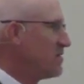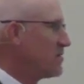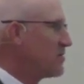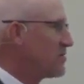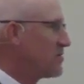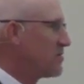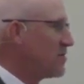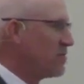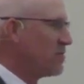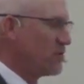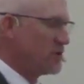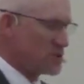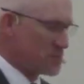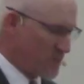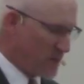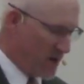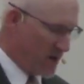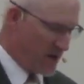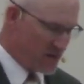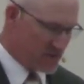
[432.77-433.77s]
to
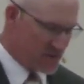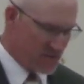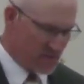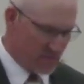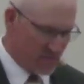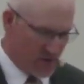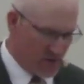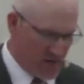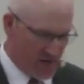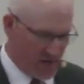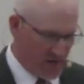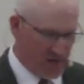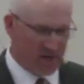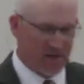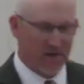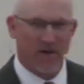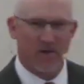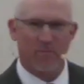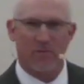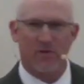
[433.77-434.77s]
responsive reading
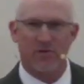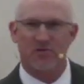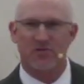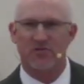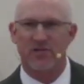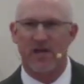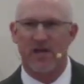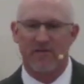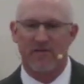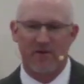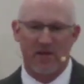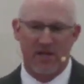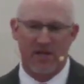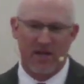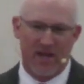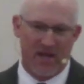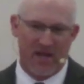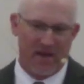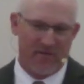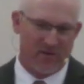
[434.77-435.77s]
number
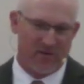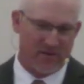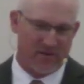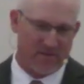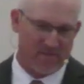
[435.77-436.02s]
711.